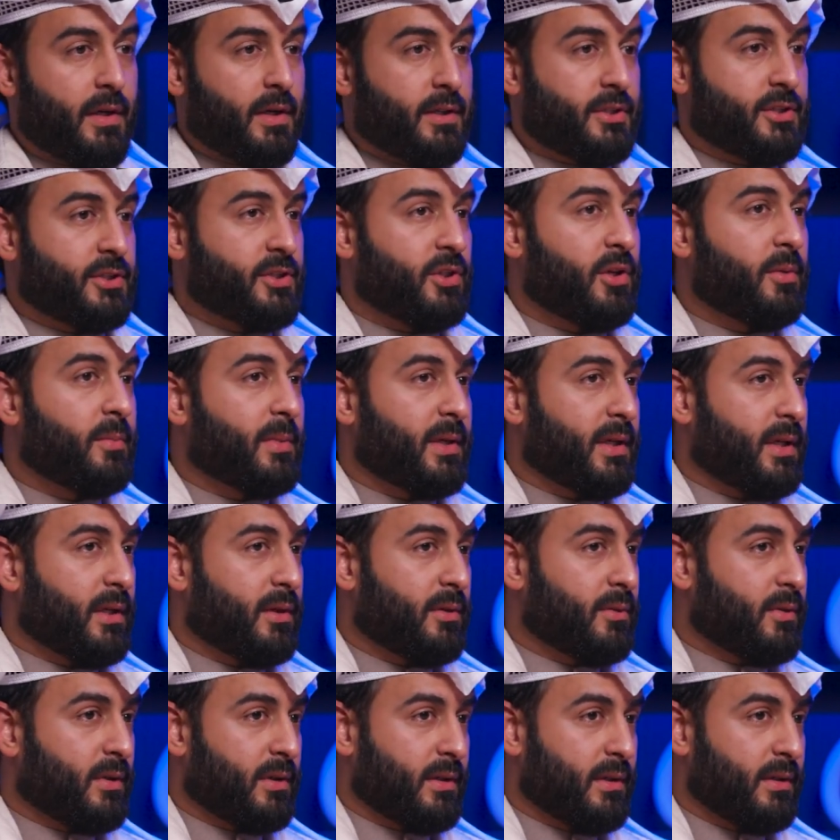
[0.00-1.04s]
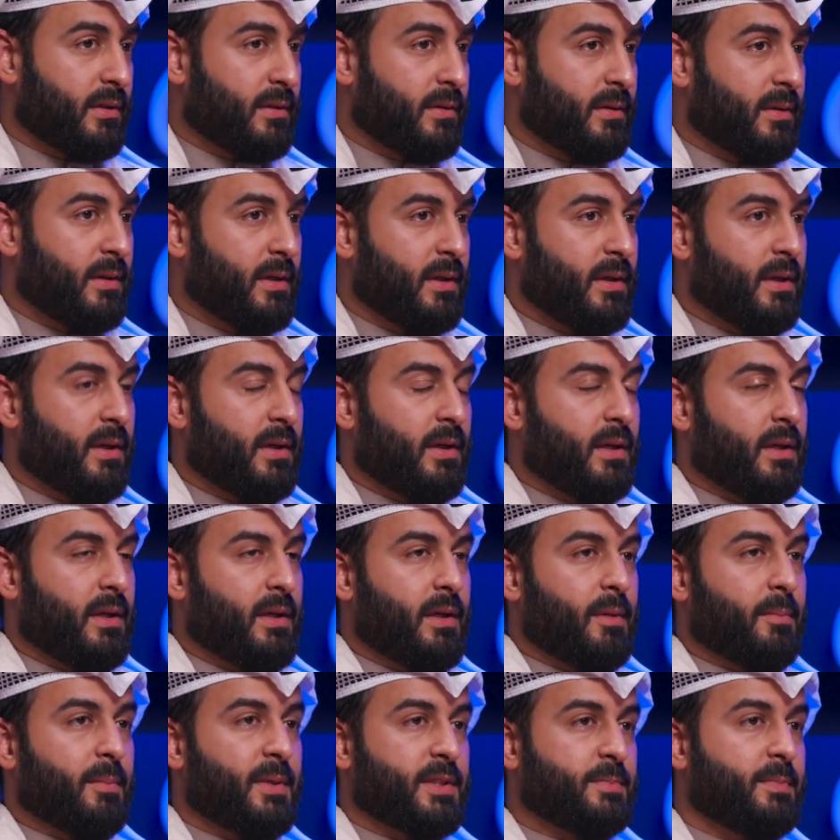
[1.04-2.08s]
there are so many who are in.
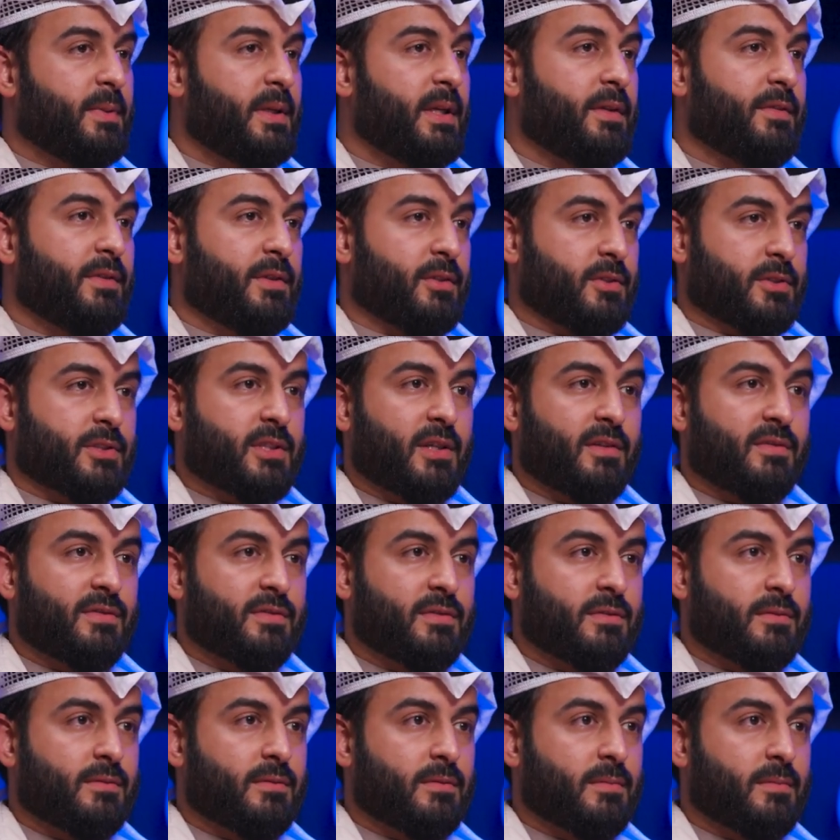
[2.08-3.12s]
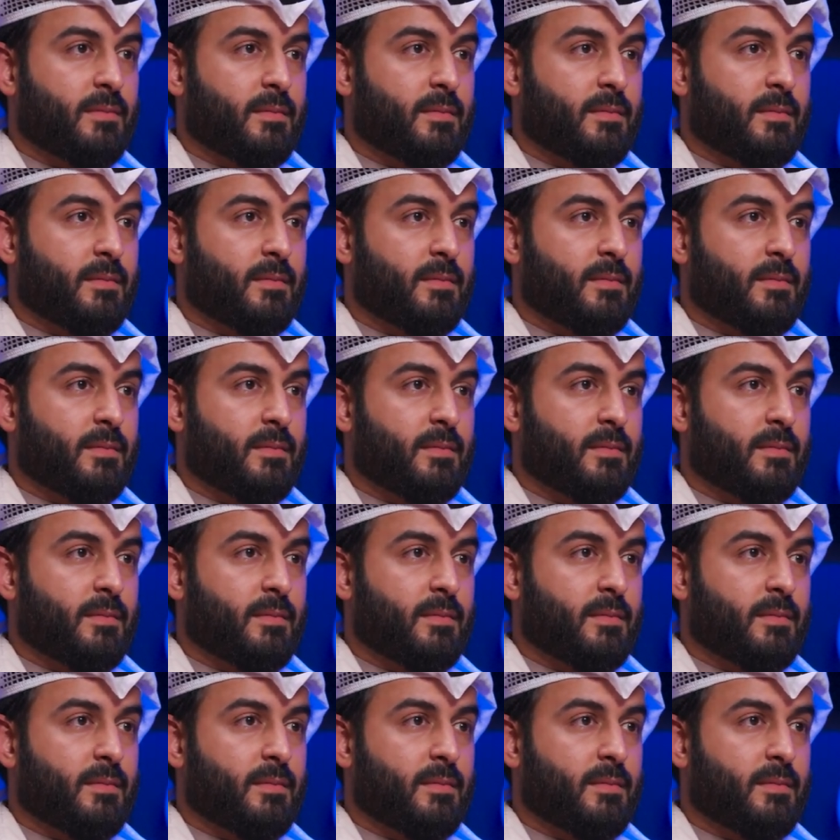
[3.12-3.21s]
But believe in yourself.